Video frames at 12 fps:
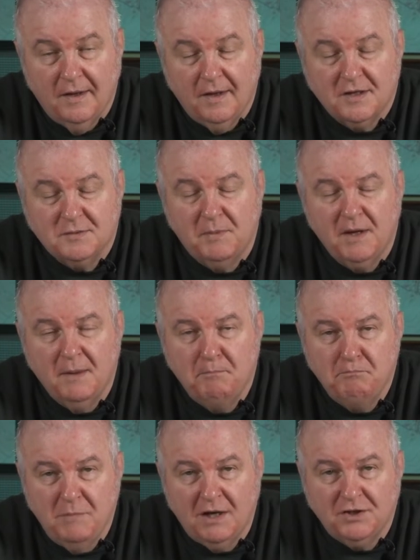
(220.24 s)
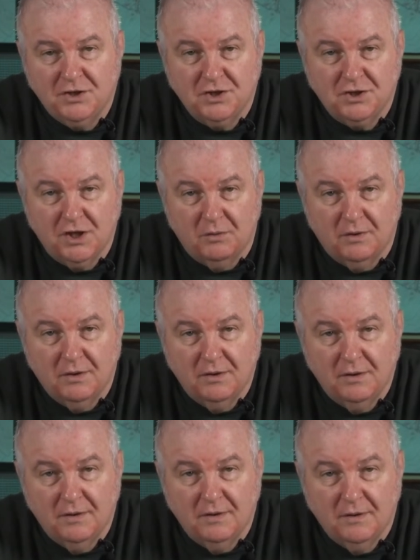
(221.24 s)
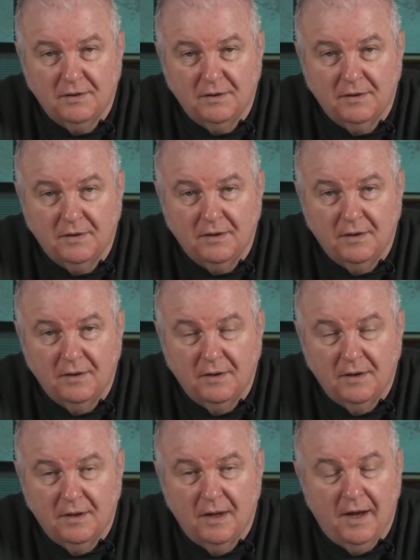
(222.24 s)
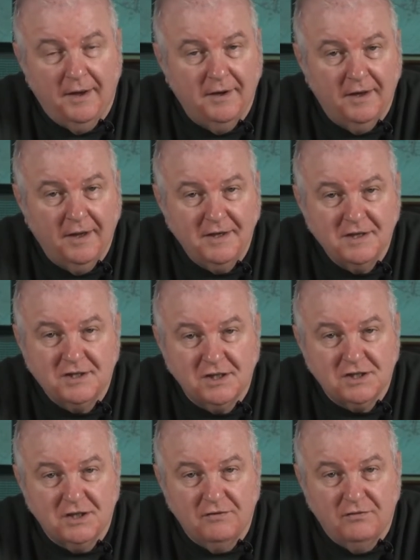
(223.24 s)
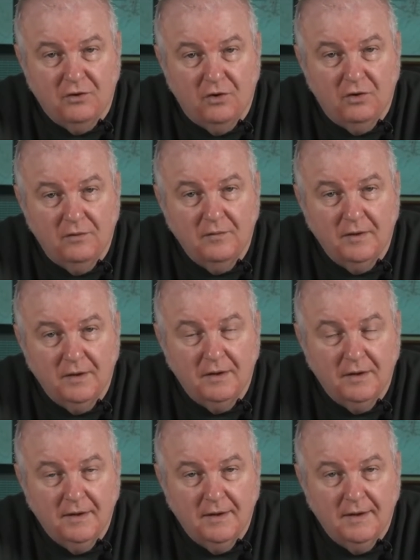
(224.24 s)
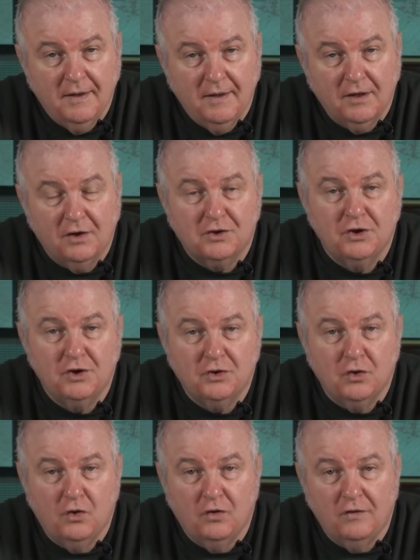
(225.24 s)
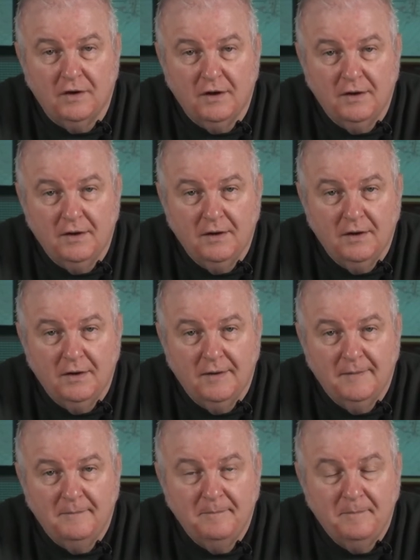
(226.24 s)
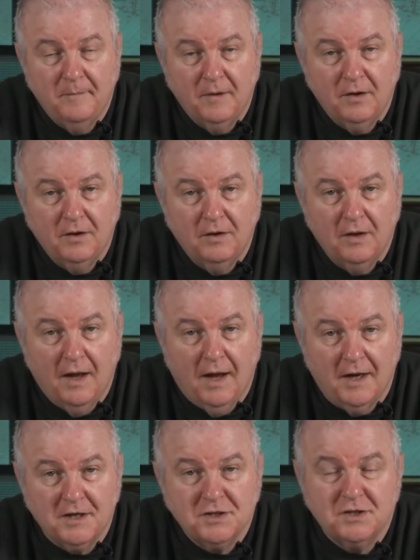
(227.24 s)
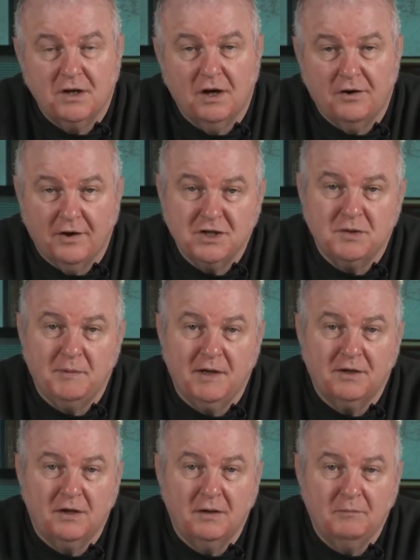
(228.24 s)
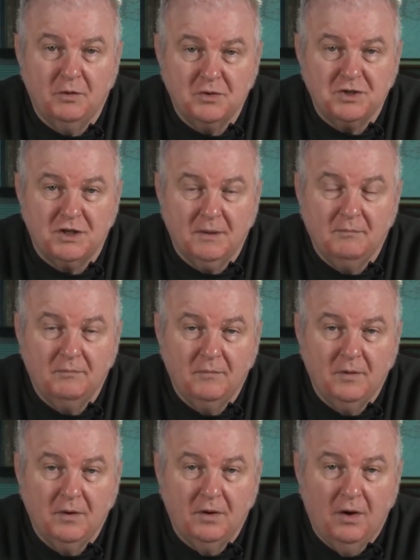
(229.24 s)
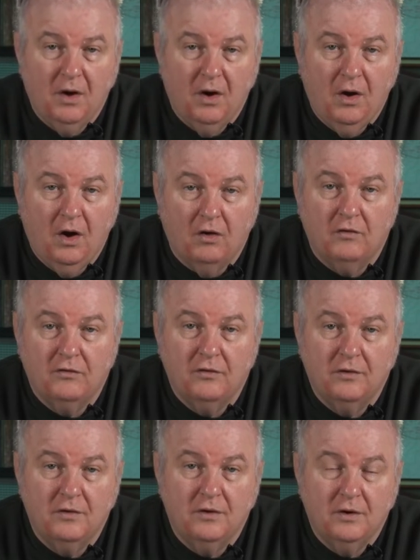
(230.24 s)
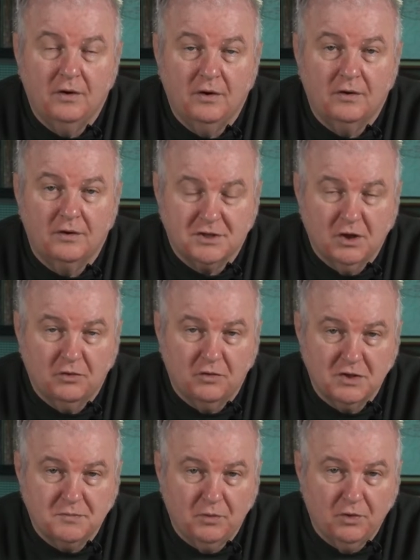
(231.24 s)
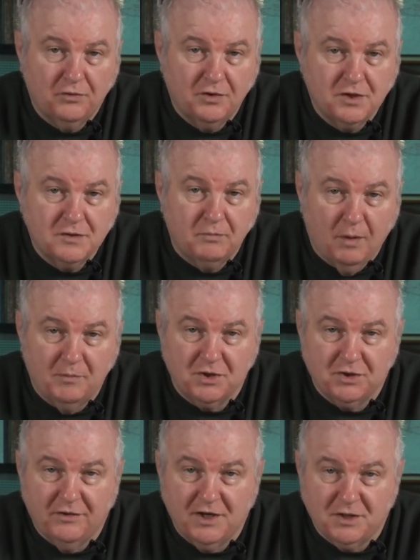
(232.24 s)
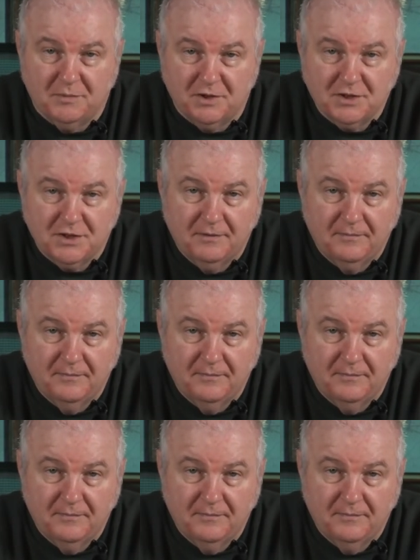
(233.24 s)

It's been a multitude. And in 1964, it got turned over as a regimental museum of the South Wales Borders Monmouthshire Regiment.